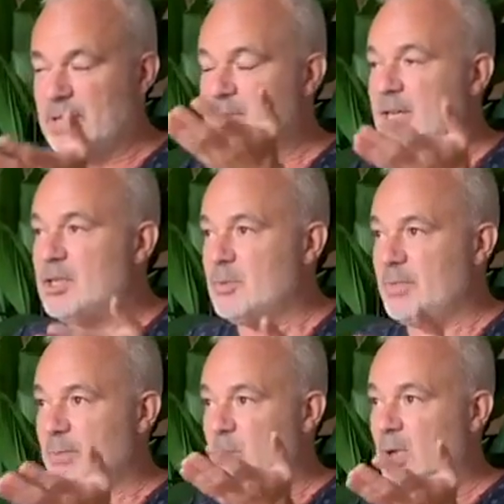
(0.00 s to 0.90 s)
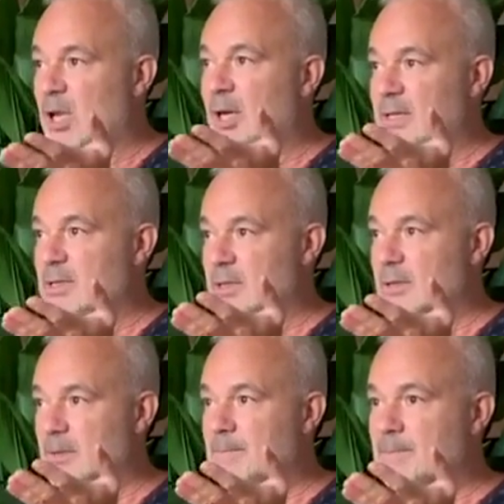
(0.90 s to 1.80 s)
help your meditation be
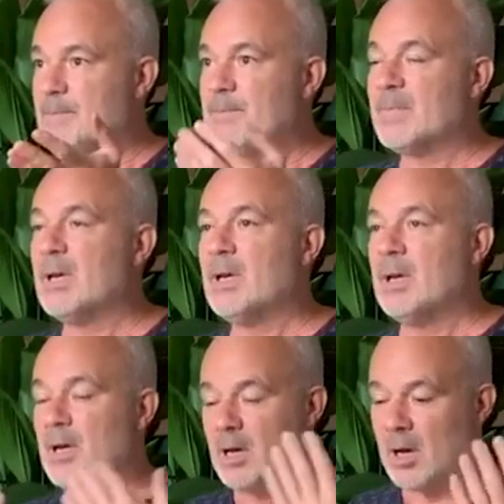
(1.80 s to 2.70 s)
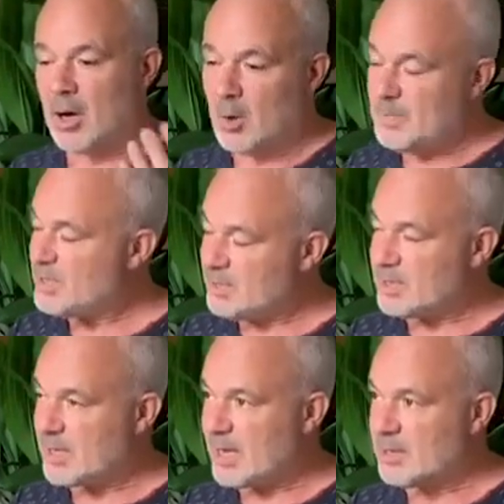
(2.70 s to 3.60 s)
more light.
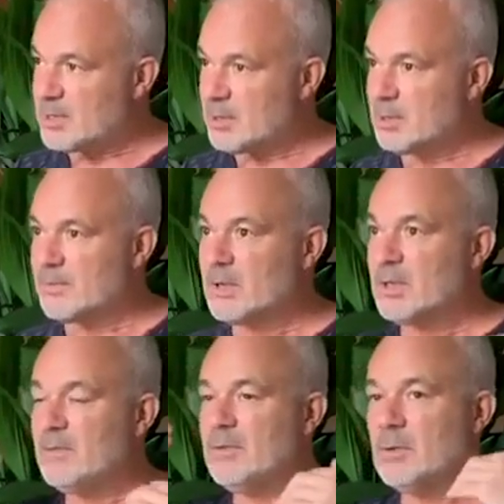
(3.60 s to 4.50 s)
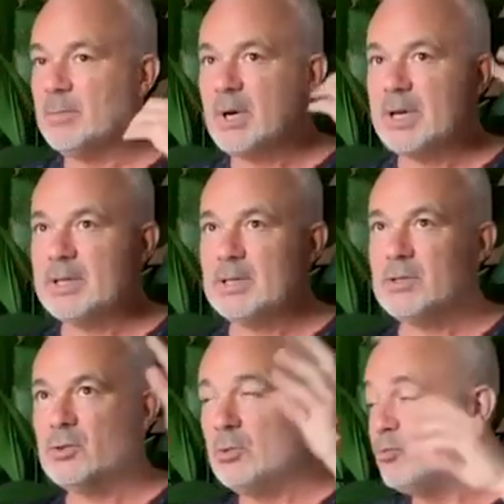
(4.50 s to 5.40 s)
Opposite to that, if
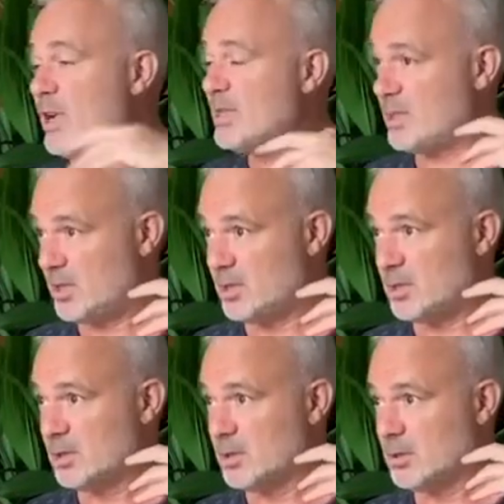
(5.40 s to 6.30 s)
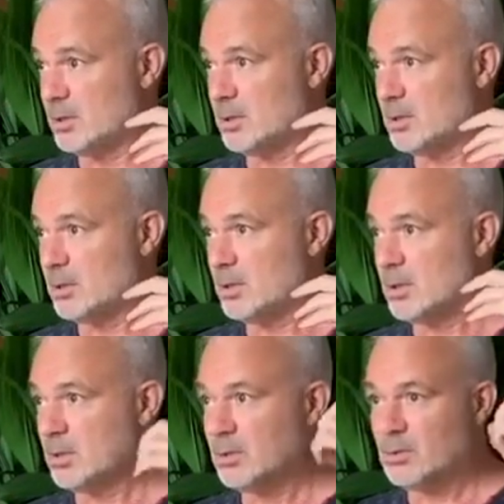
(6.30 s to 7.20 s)
your mind is too restless,
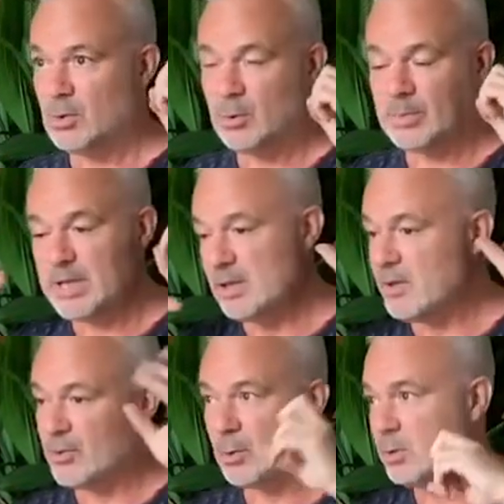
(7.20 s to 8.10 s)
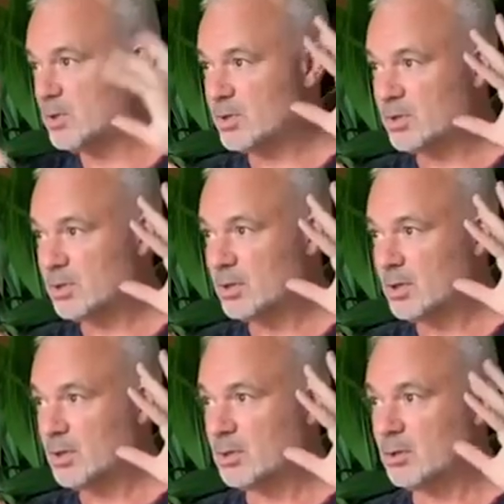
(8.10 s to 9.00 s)
too many
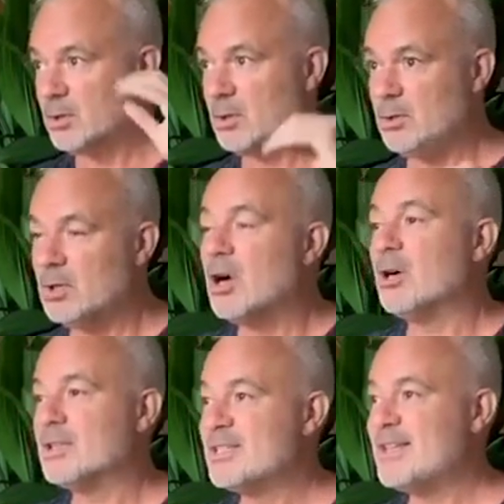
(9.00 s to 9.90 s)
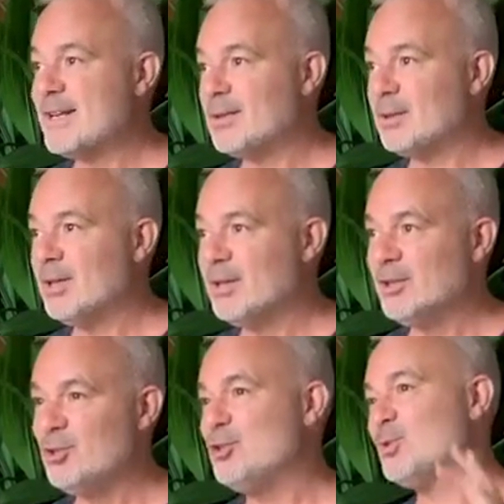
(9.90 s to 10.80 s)
thoughts, you can't
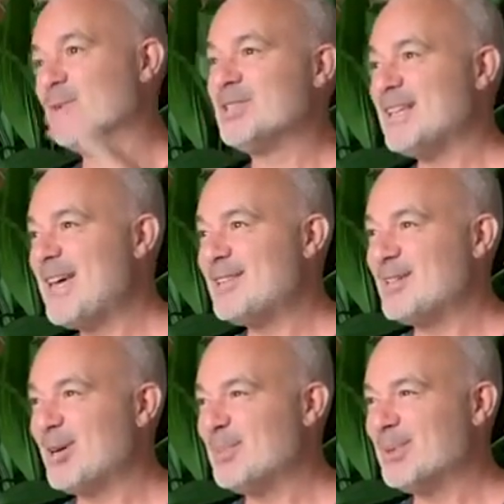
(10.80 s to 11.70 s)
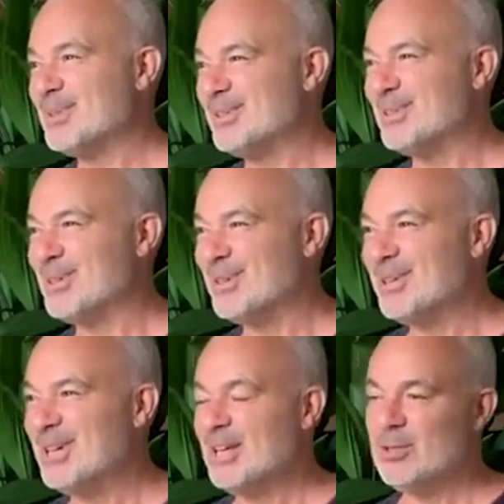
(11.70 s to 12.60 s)
settle, you just want to get up,